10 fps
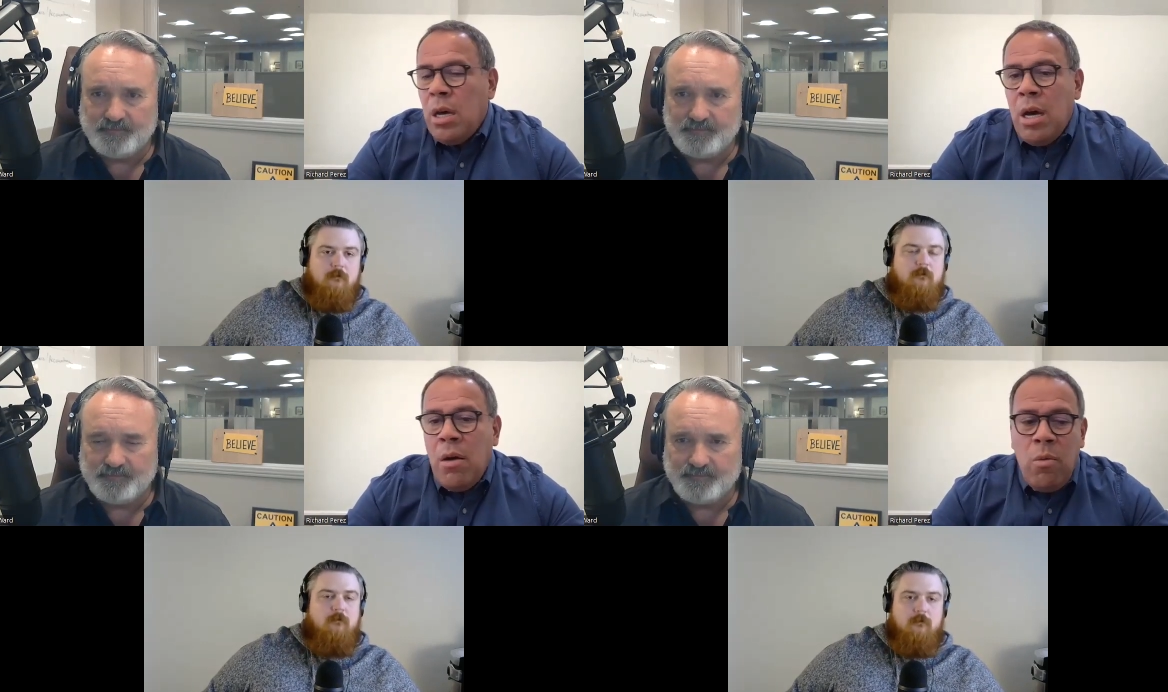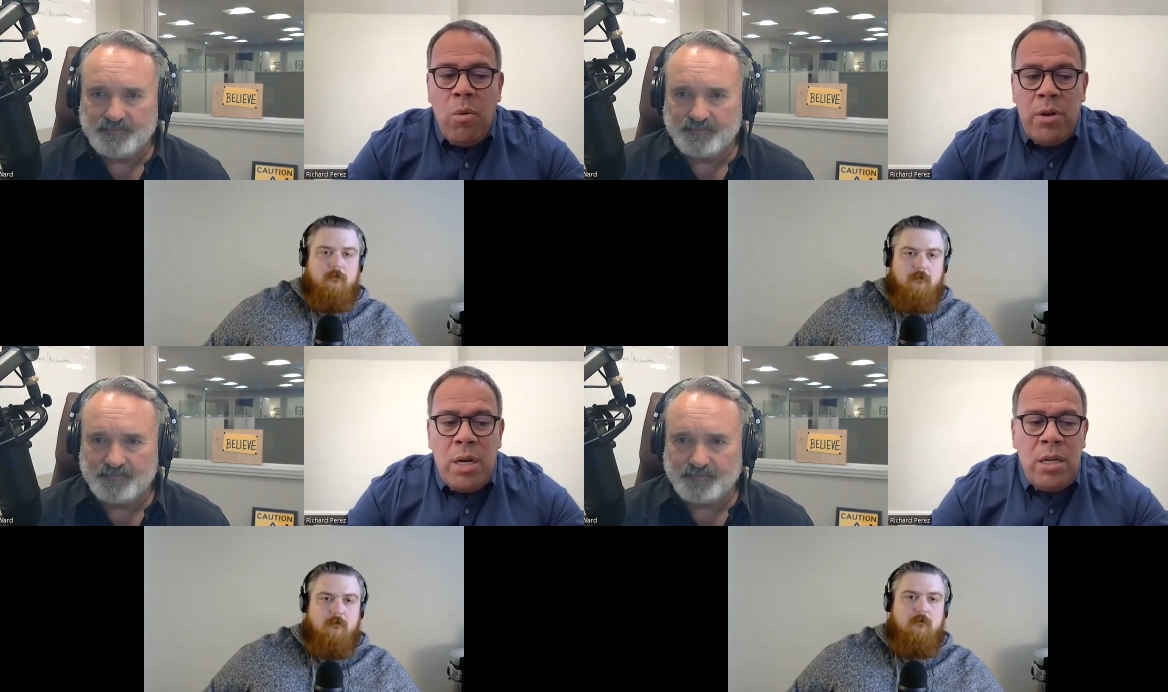Speaker 1: uh,
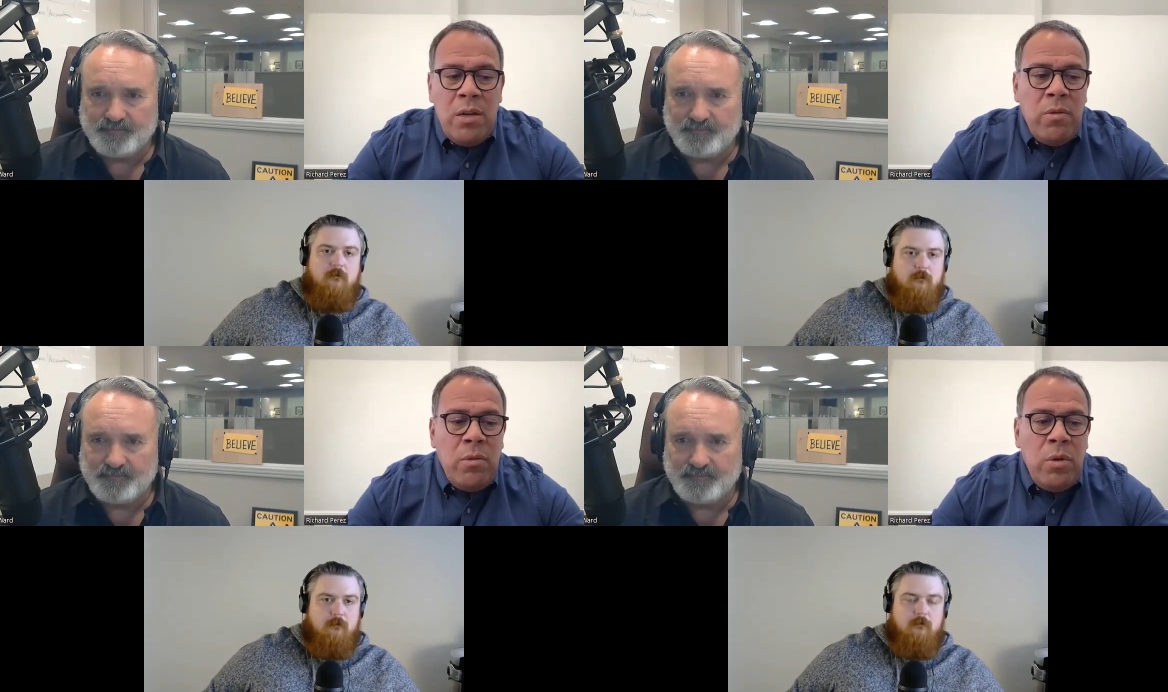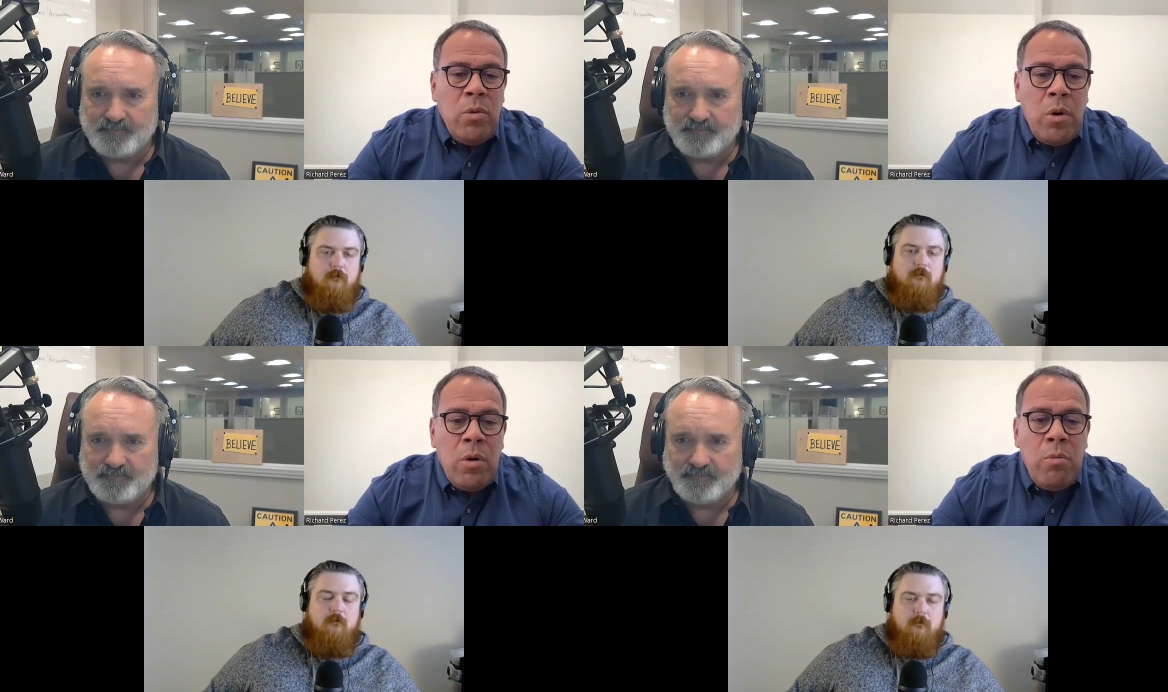whether or not you
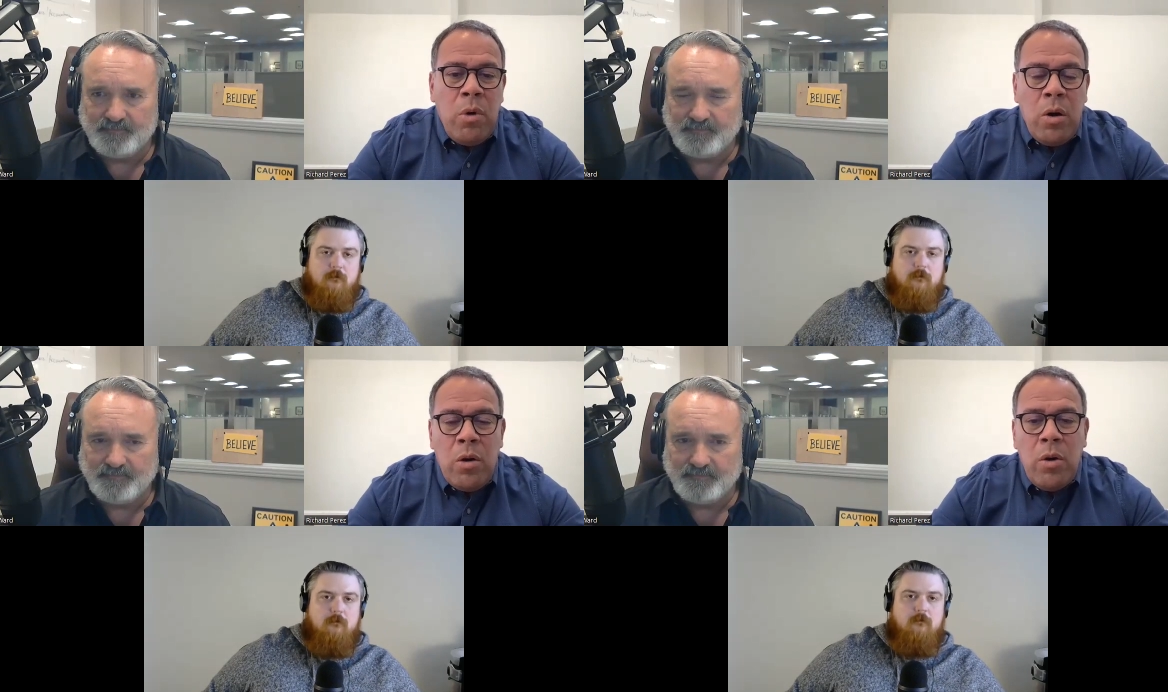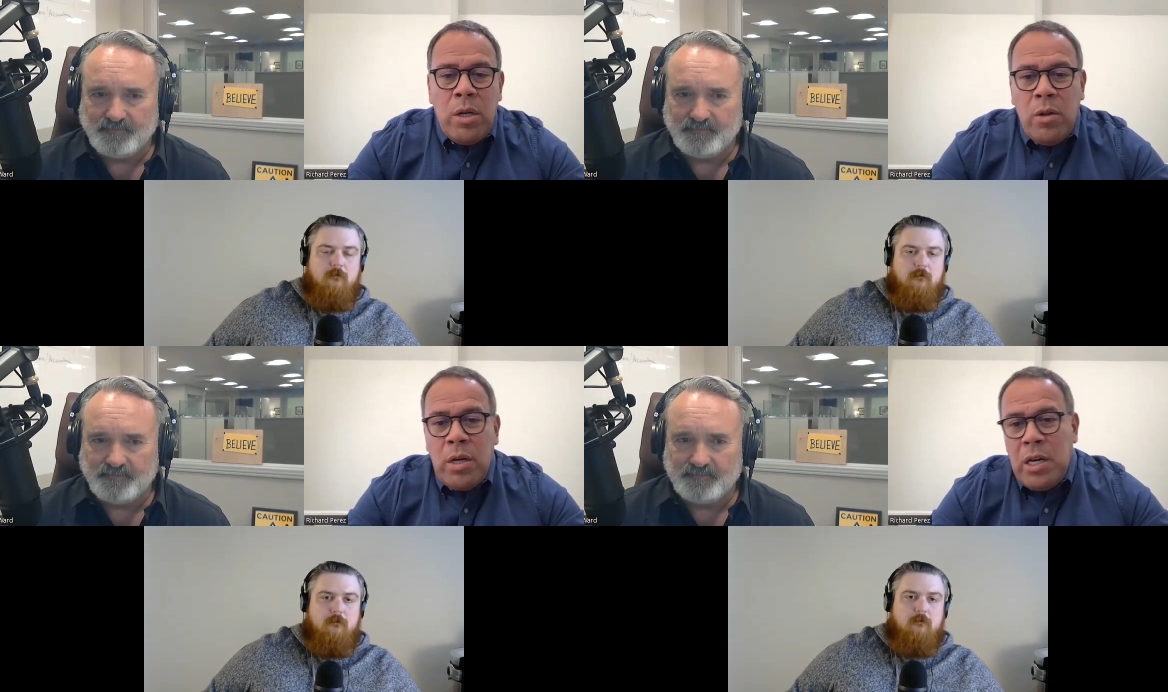you are are going
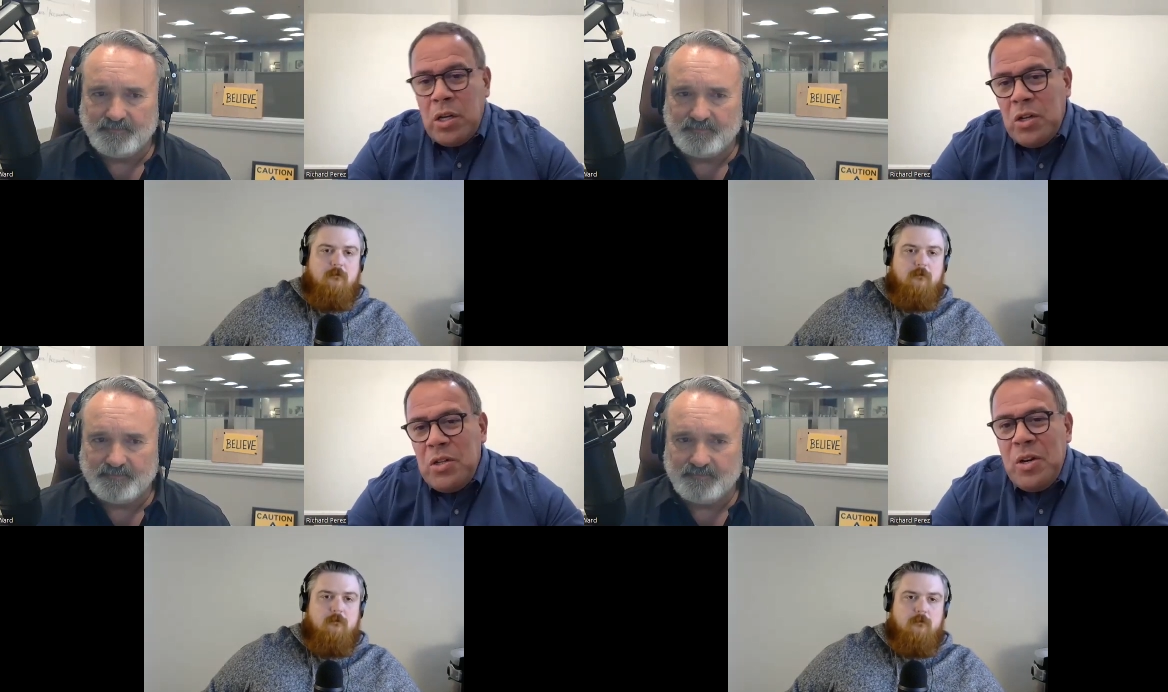to look at a good